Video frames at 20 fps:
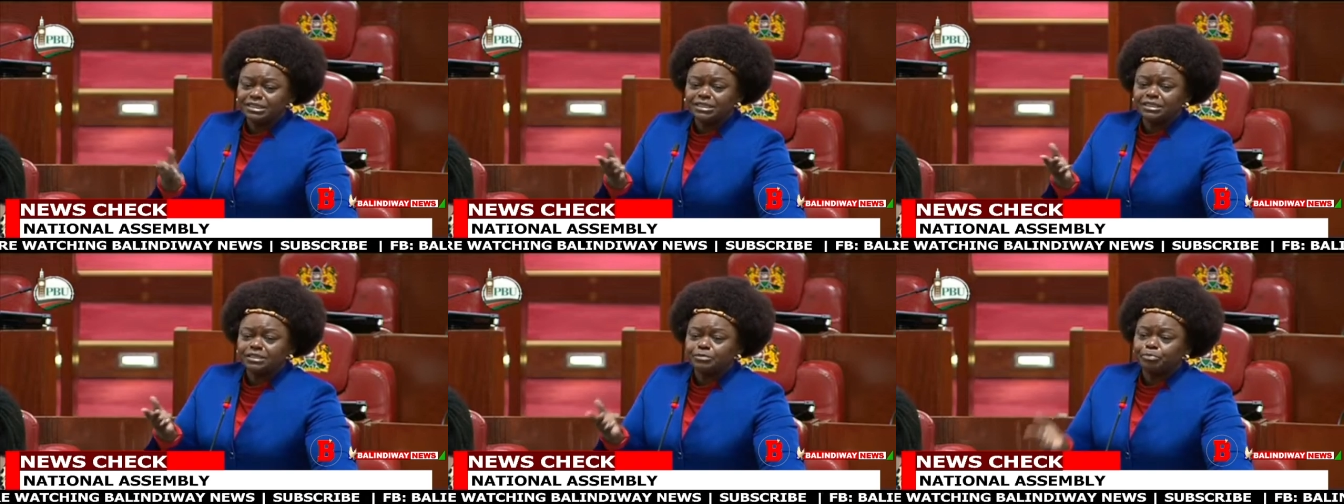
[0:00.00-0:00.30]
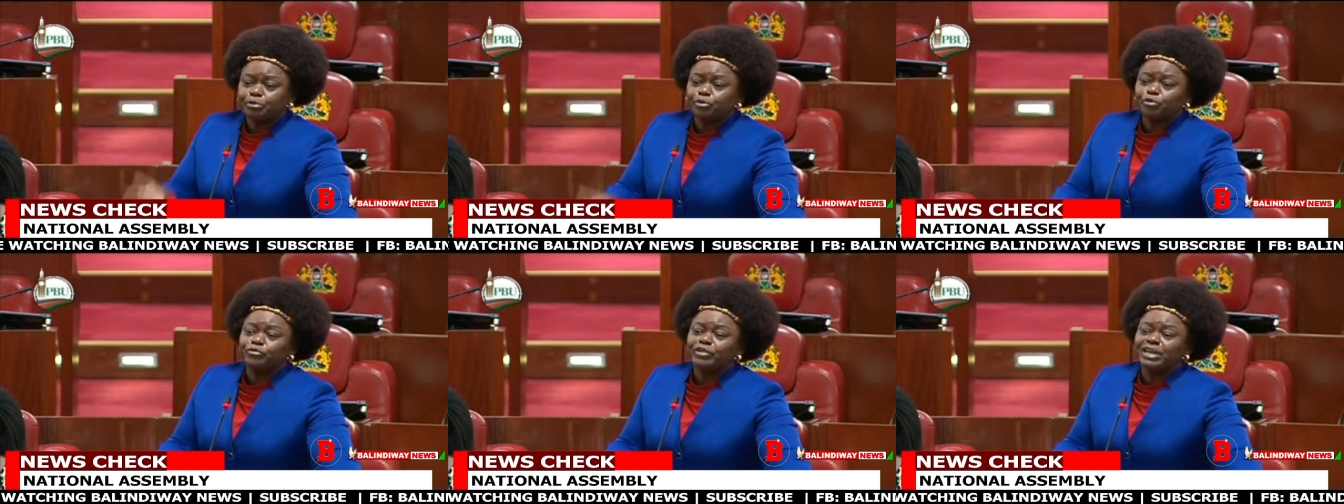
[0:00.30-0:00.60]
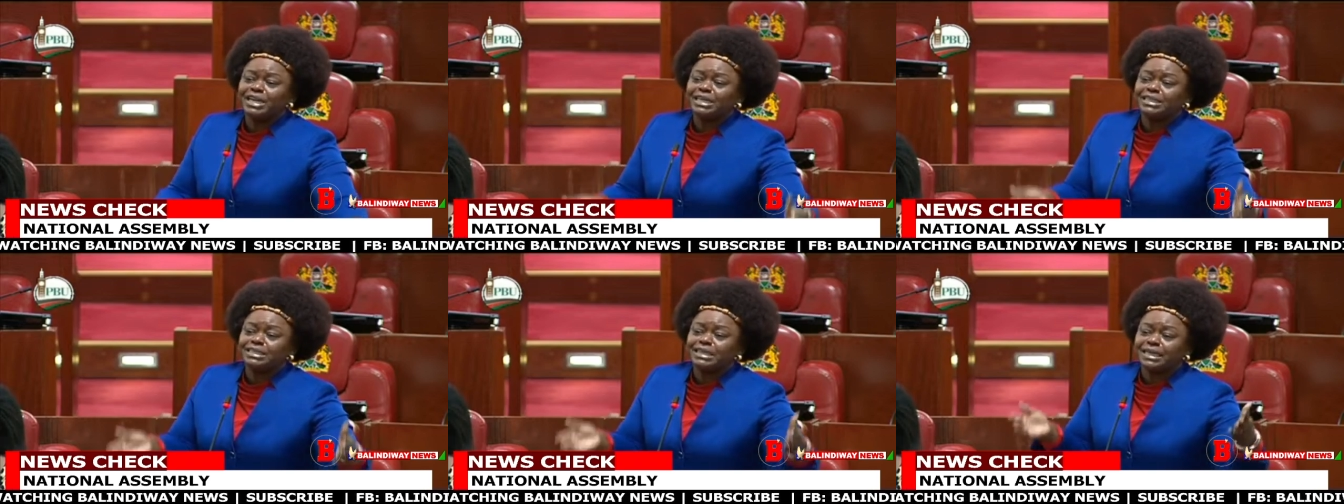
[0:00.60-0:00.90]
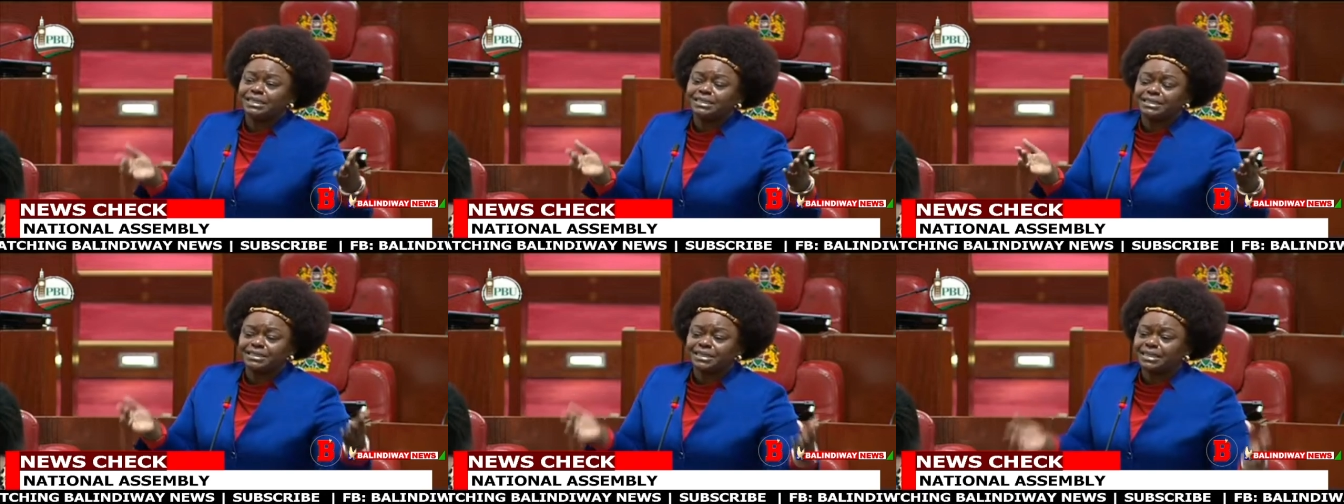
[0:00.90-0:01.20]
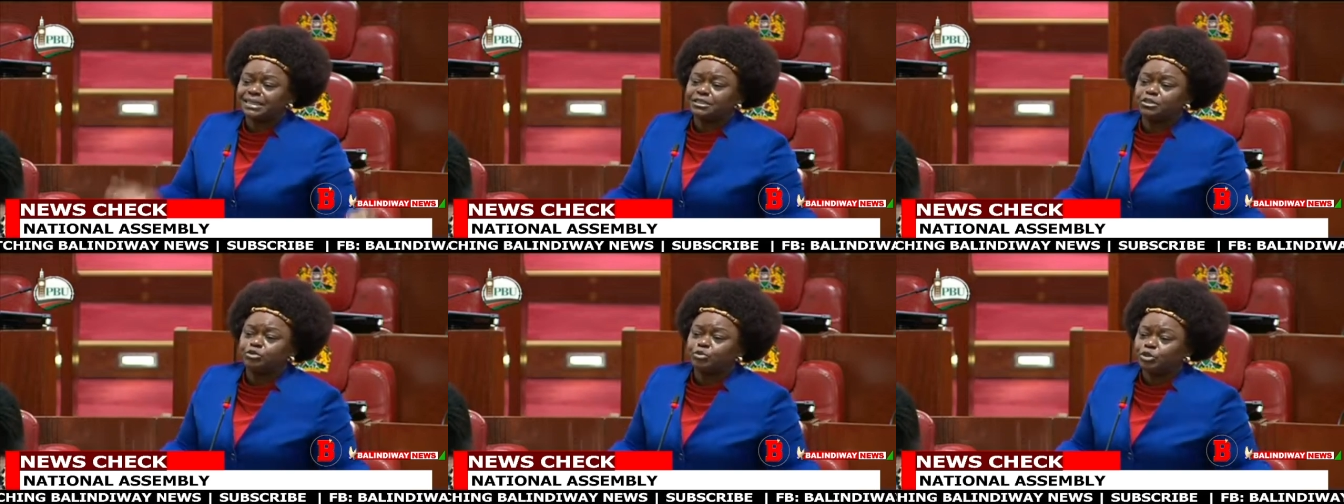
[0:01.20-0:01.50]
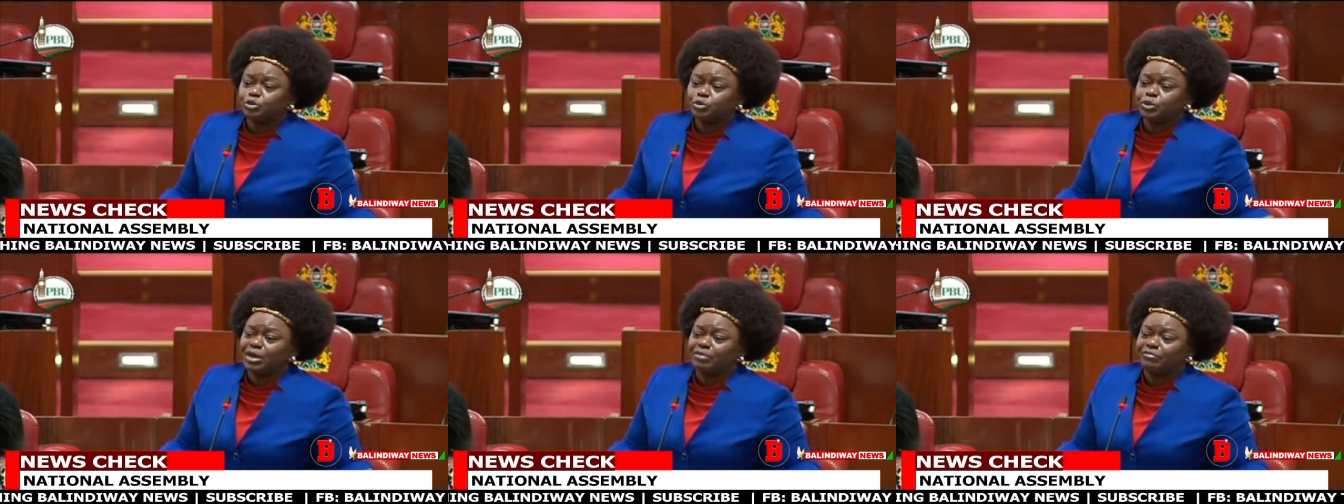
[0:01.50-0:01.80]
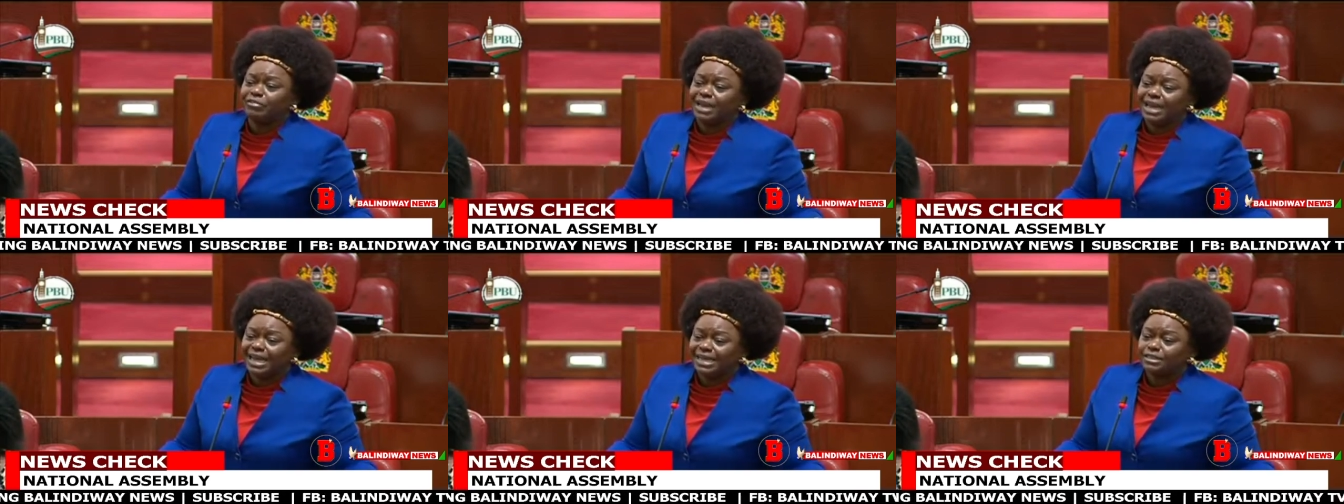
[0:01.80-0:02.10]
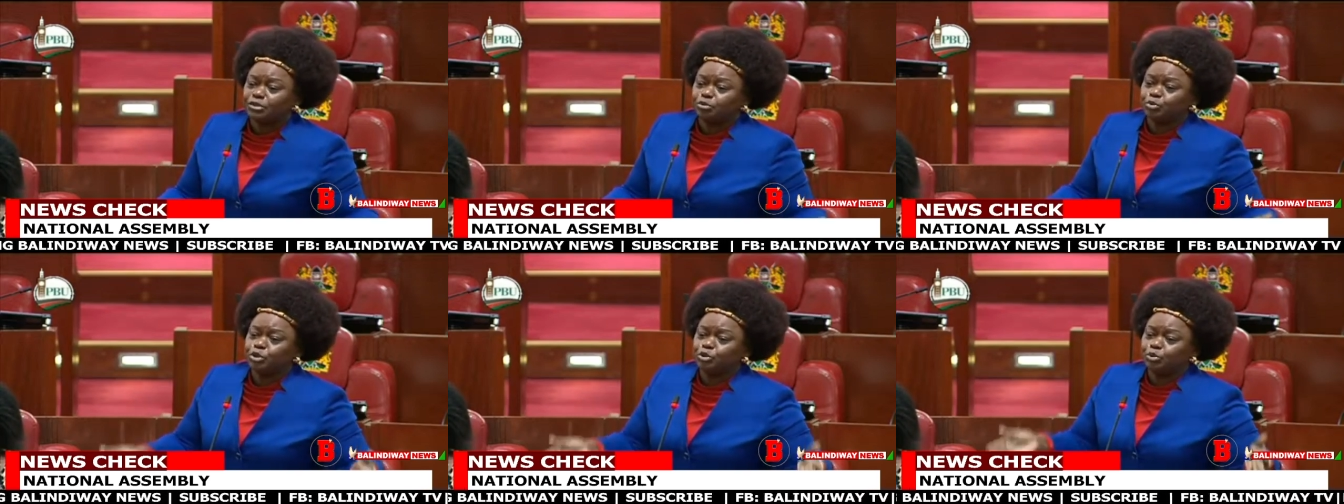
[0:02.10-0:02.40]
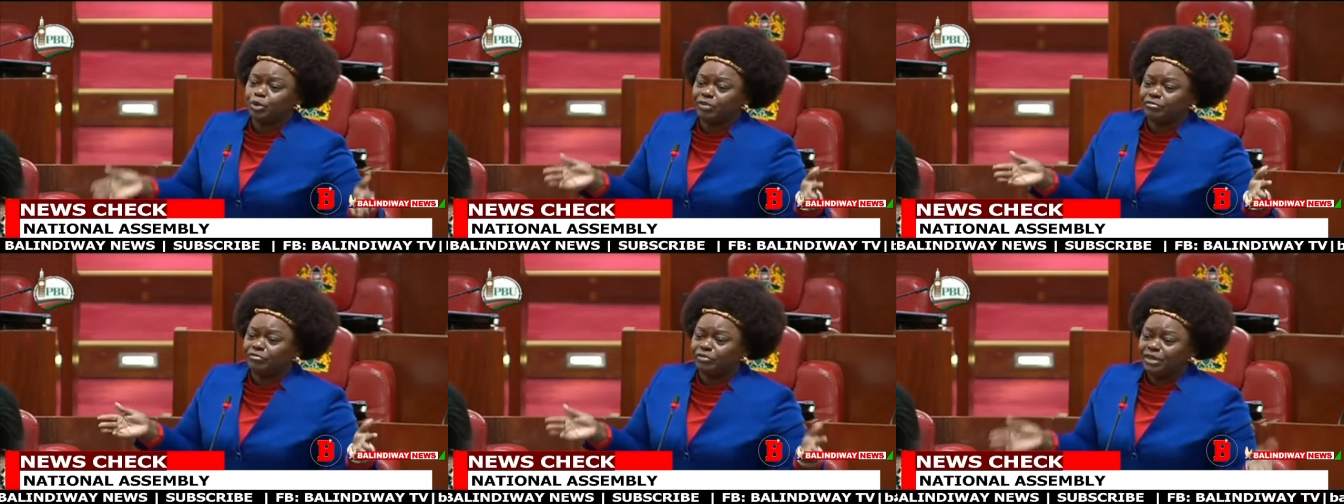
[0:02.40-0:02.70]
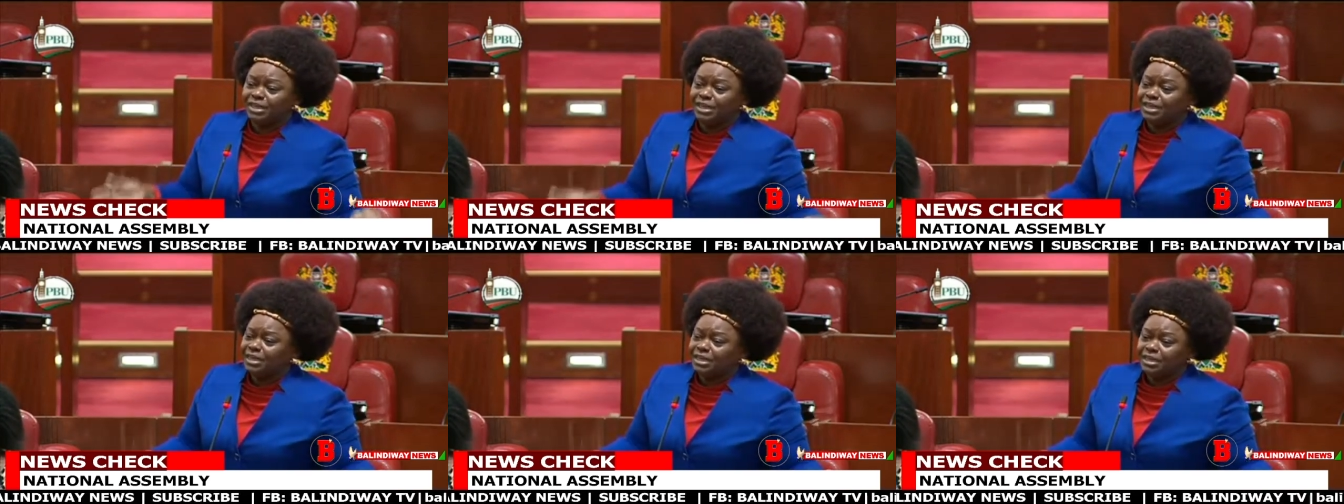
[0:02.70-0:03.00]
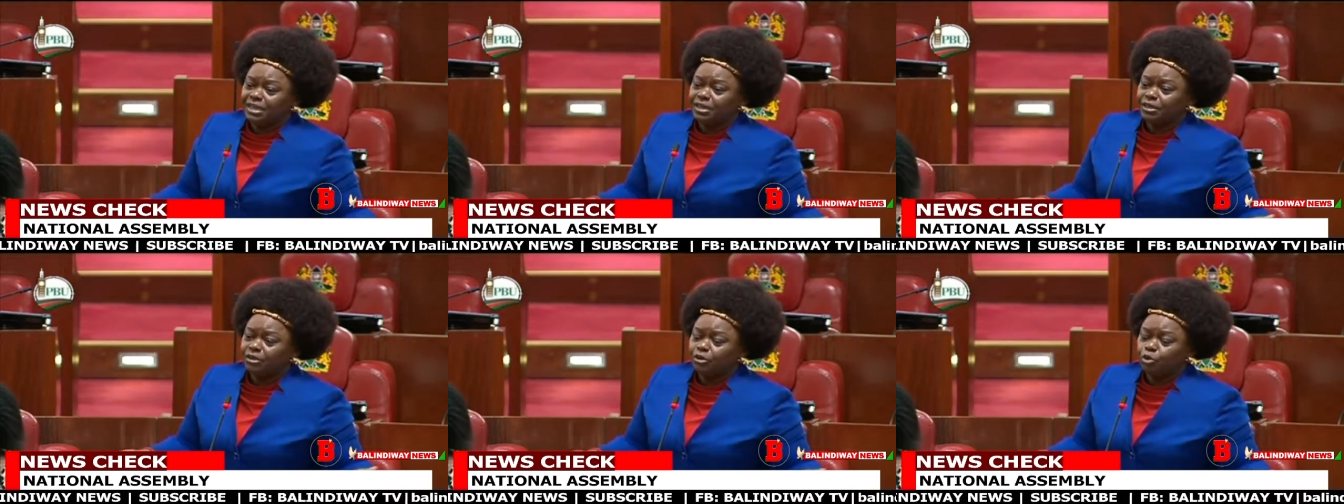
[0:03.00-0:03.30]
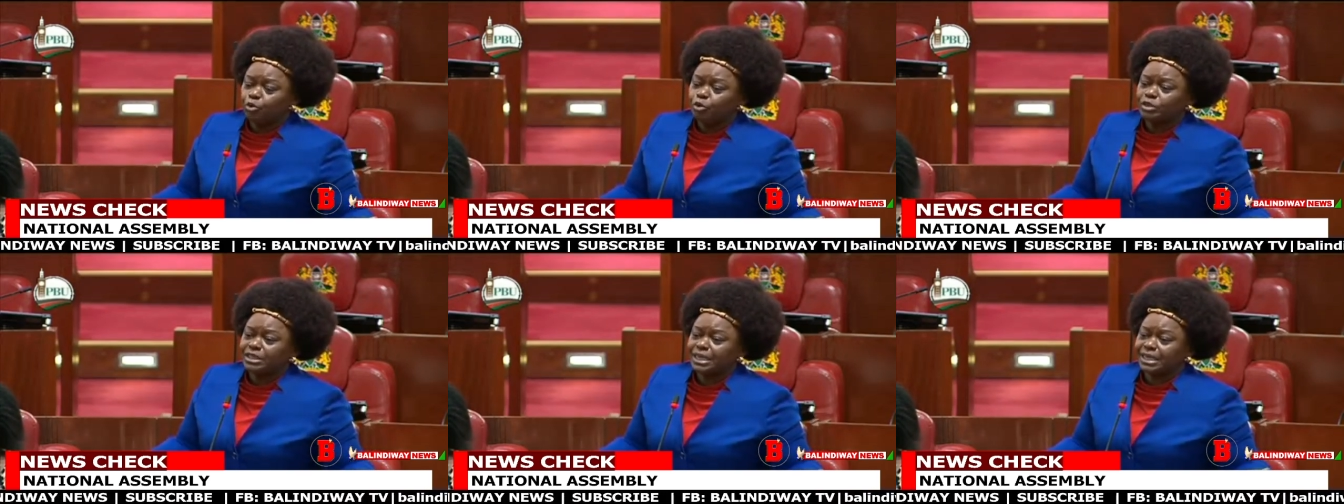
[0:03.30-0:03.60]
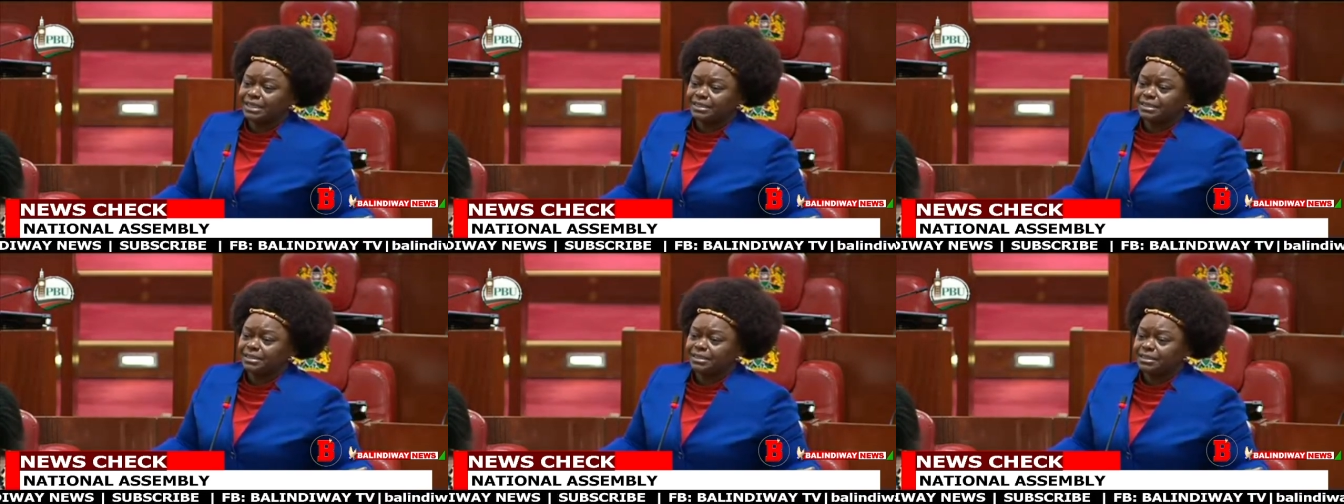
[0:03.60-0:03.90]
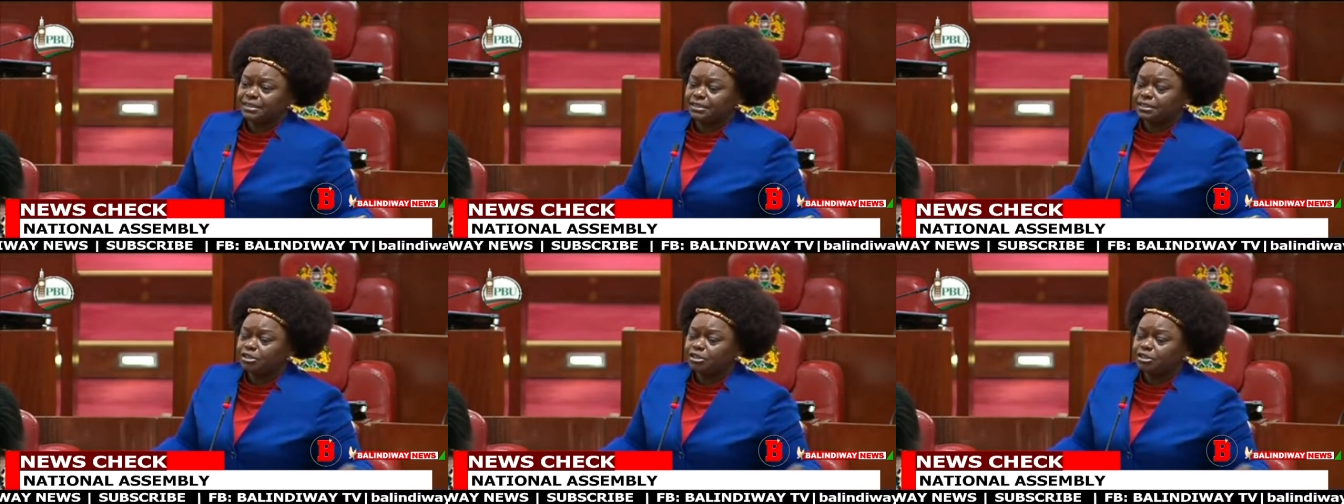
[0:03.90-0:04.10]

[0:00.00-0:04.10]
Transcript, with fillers: it is proven, it is things which we have learned, which we have looked at.